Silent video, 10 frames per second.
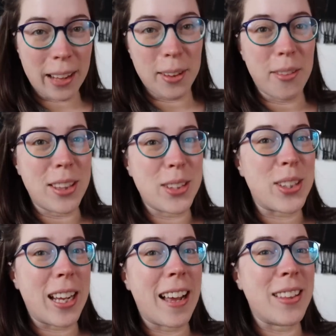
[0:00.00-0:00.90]
I love that
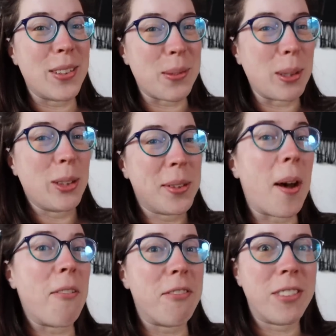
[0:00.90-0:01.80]
she had this real
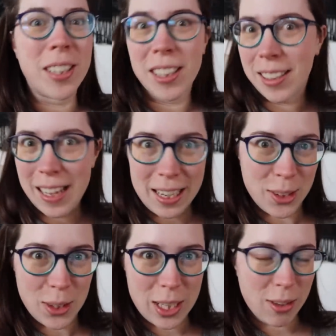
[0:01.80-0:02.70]
tough
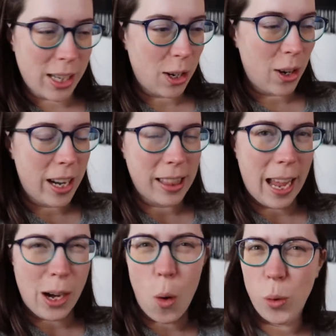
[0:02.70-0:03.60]
exterior and
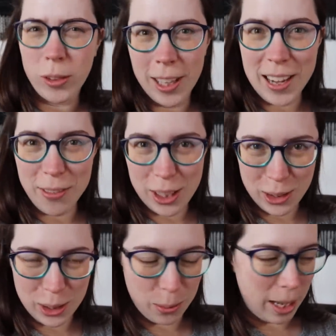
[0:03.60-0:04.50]
like old life that
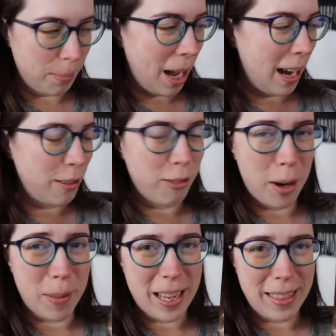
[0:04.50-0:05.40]
she's running behind
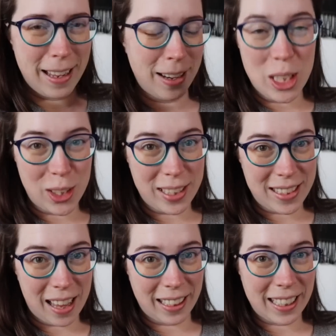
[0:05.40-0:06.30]
from, and then when she's
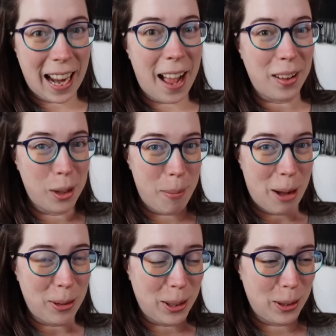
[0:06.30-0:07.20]
telling Cal
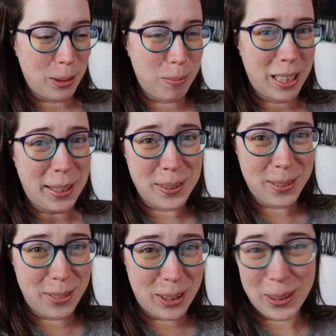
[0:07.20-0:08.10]
about her plans
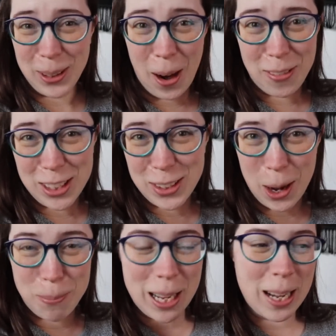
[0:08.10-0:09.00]
for her coffee
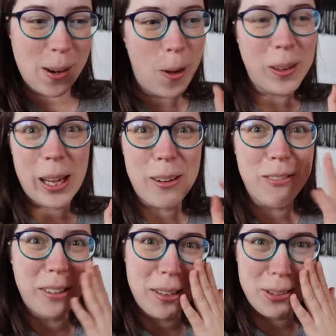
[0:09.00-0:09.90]
shop, getting all like
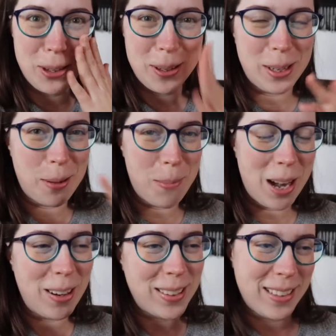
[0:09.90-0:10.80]
flustered and
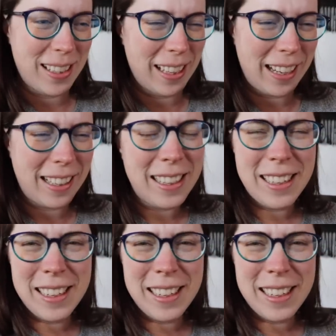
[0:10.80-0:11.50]
embarrassed and like